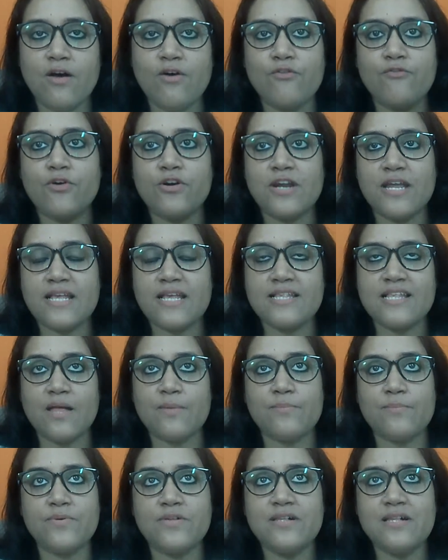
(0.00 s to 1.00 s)
For
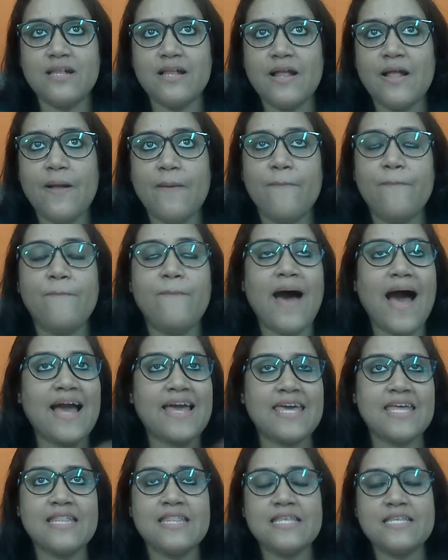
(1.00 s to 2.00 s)
example,
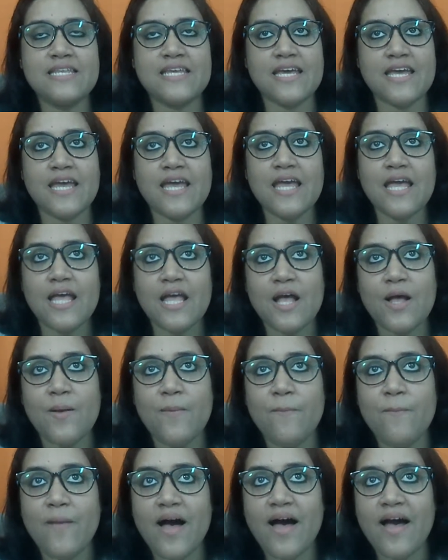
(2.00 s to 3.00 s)
back in the day,
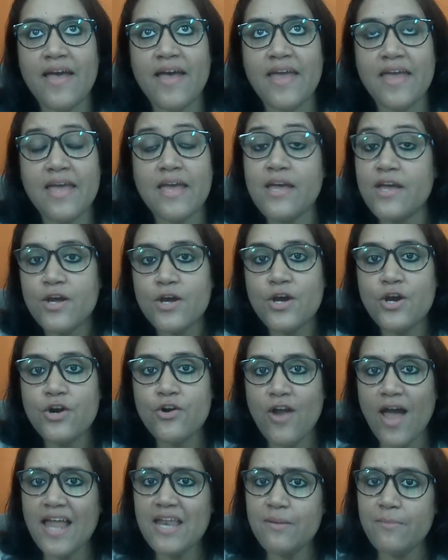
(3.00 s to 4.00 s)
my
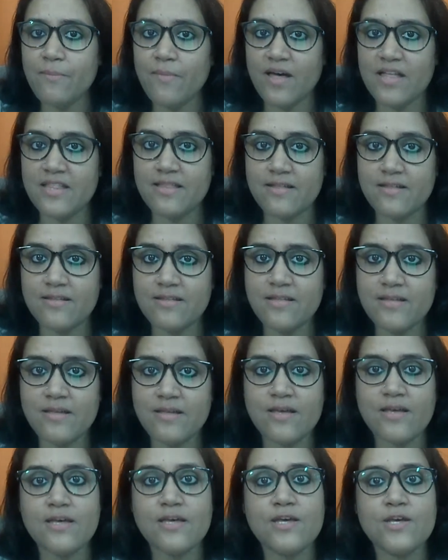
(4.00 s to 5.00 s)
grandmother
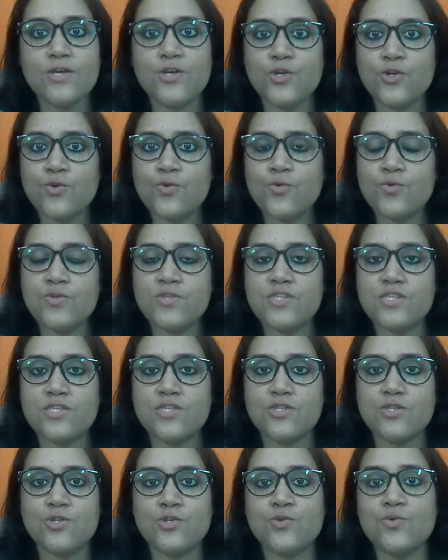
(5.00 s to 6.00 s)
used
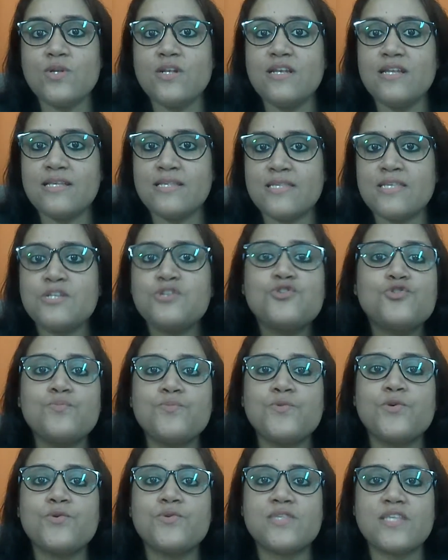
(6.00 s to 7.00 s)
to listen to
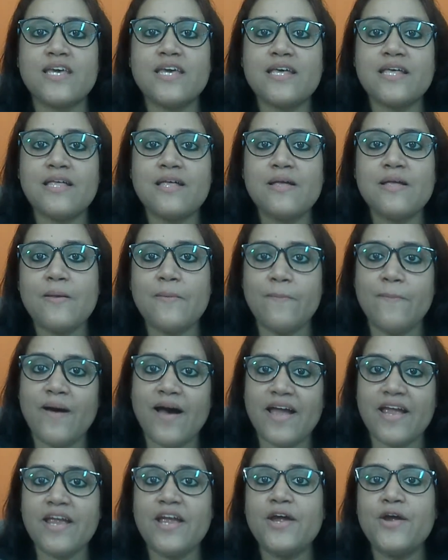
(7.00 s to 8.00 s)
music
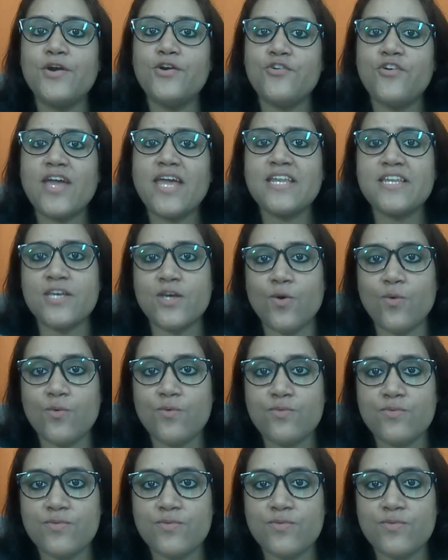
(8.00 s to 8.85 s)
by radio.